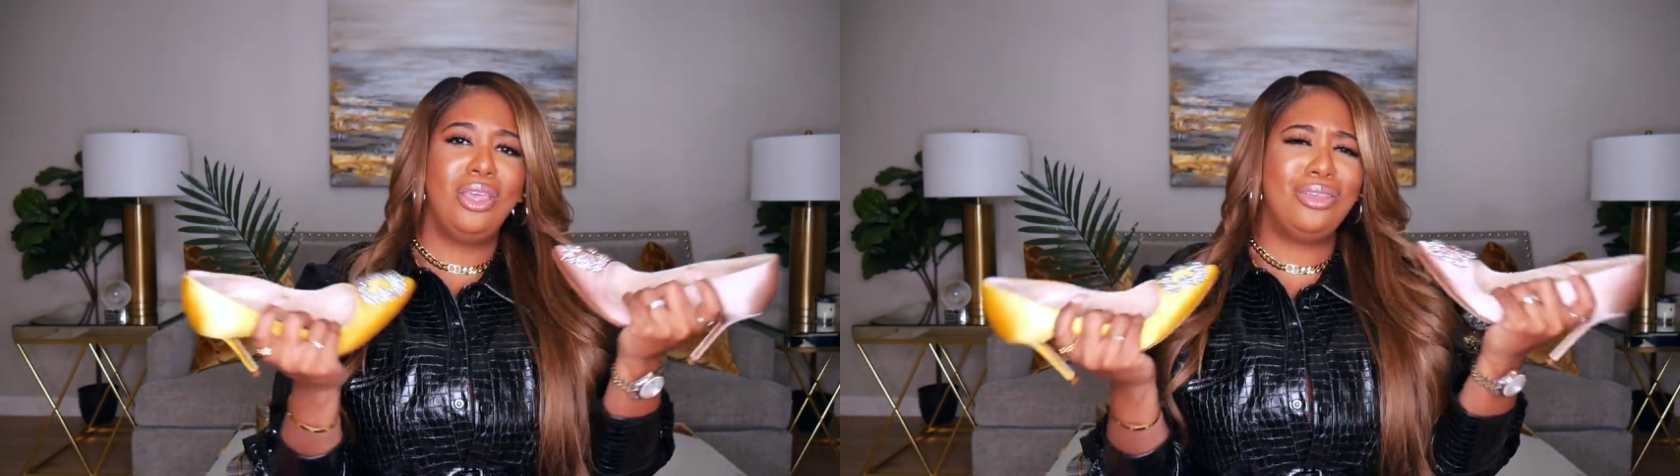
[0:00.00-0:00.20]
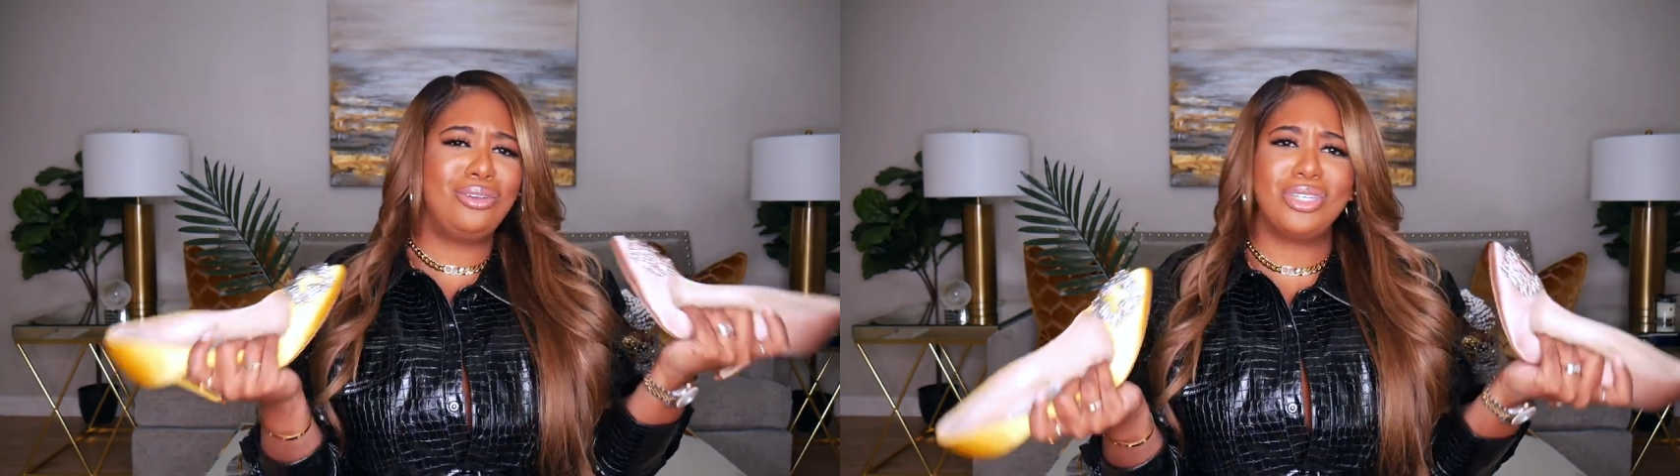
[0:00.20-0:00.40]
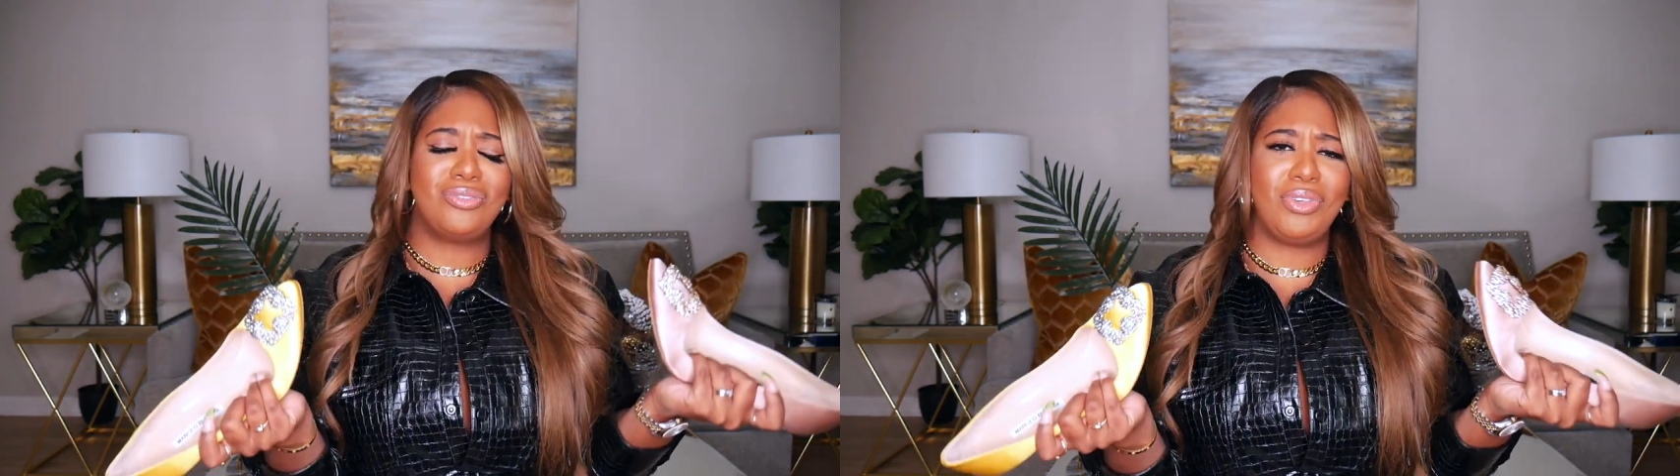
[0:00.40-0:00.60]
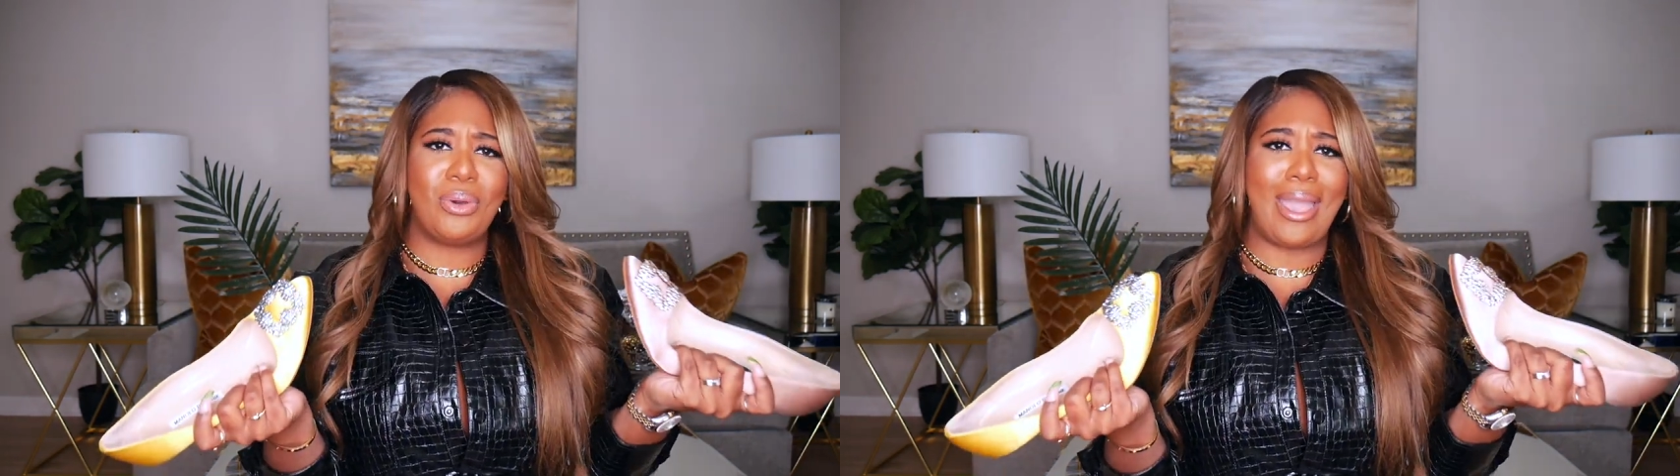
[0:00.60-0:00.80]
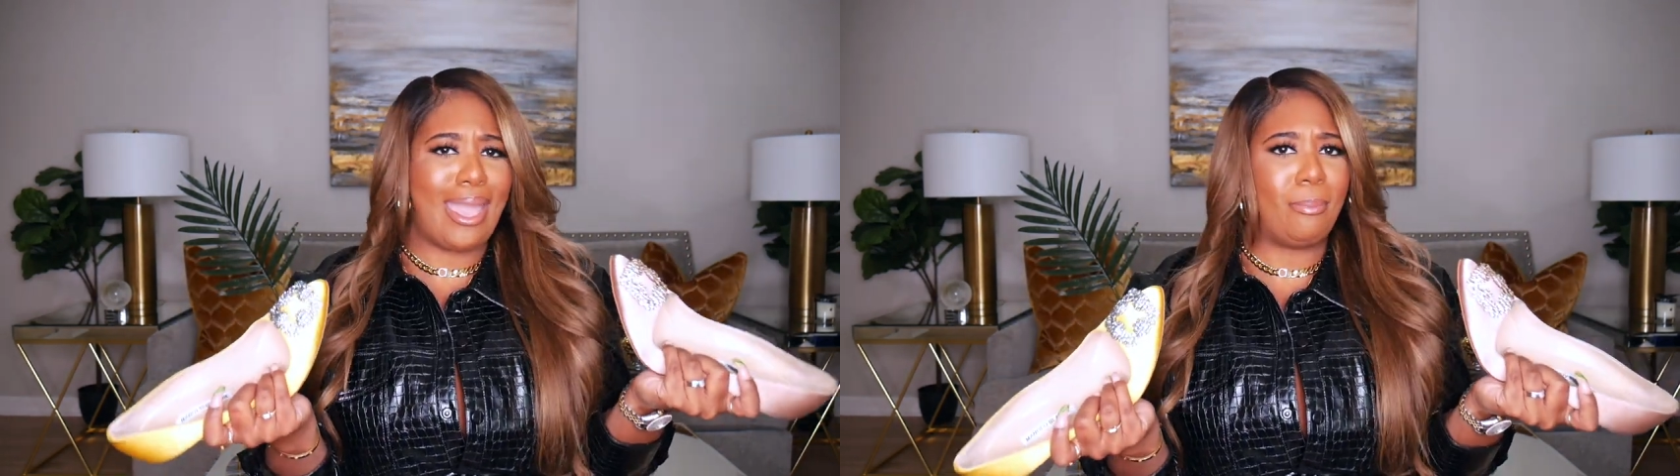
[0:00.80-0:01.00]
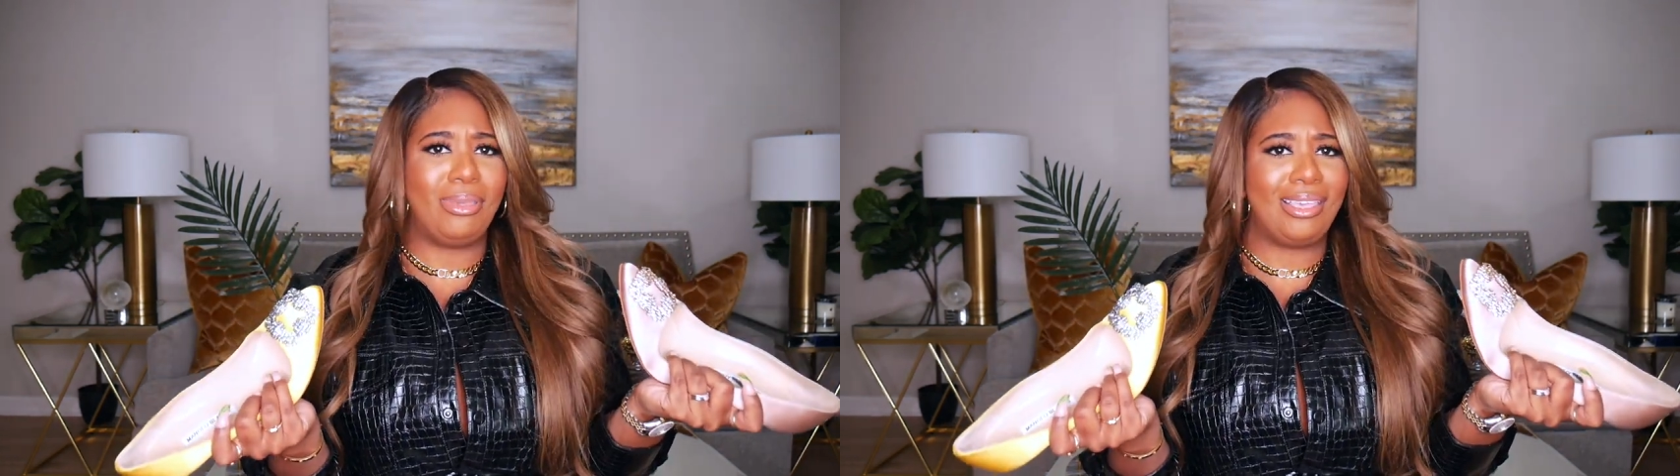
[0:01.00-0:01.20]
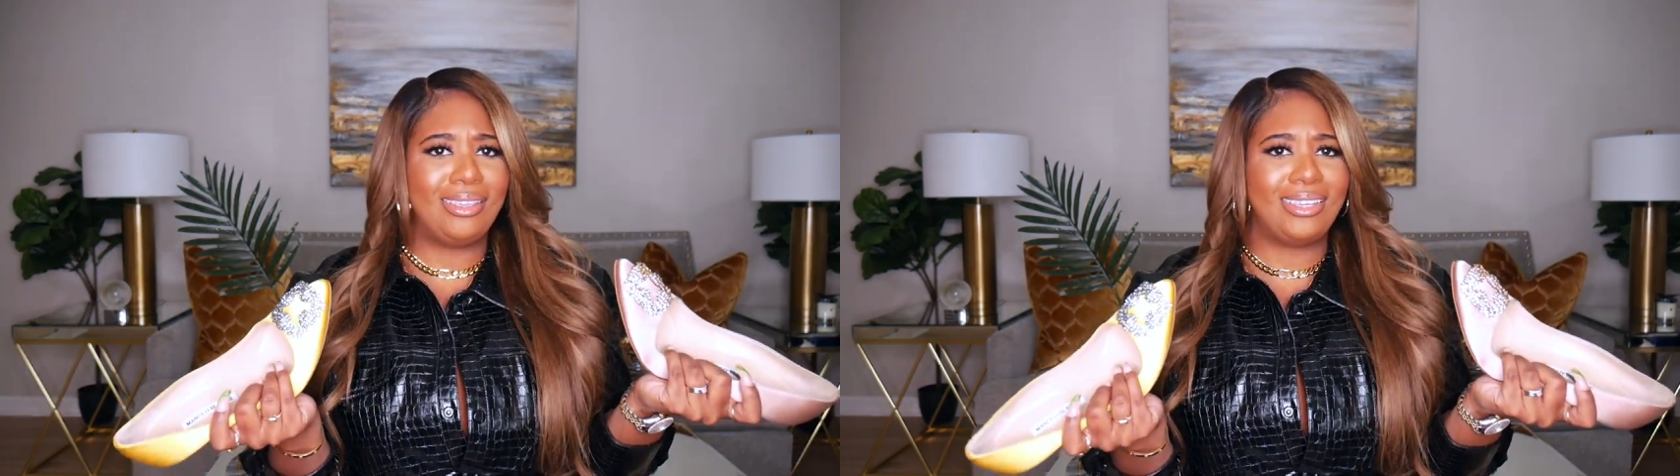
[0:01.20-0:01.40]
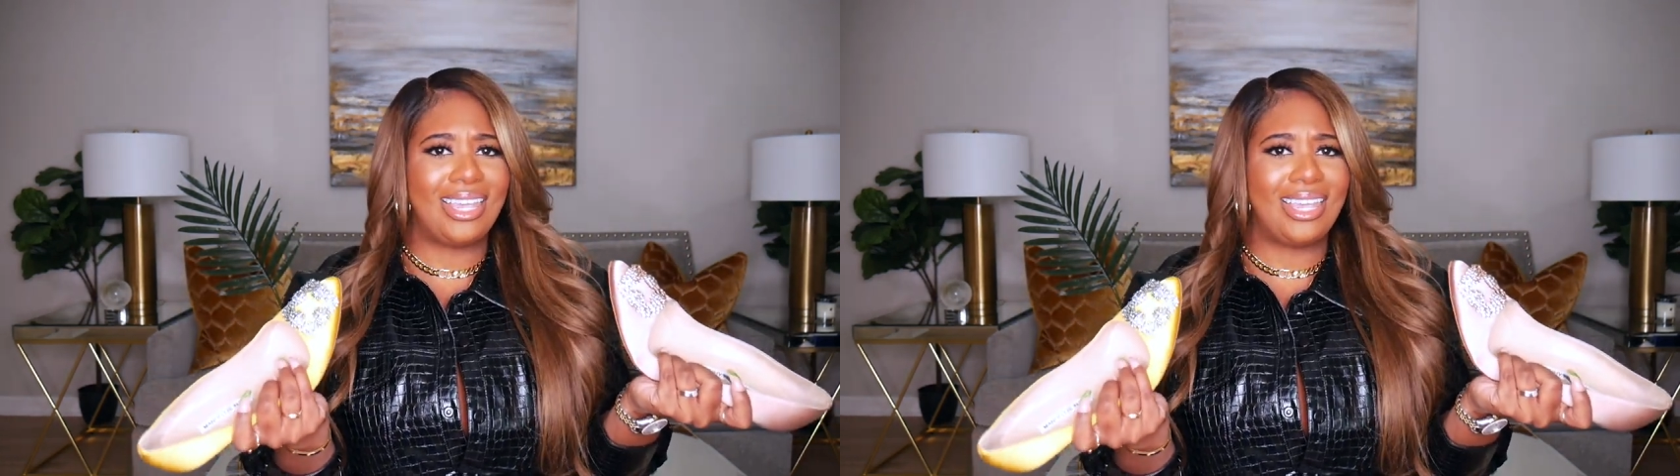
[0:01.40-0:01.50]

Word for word: you just feel happy.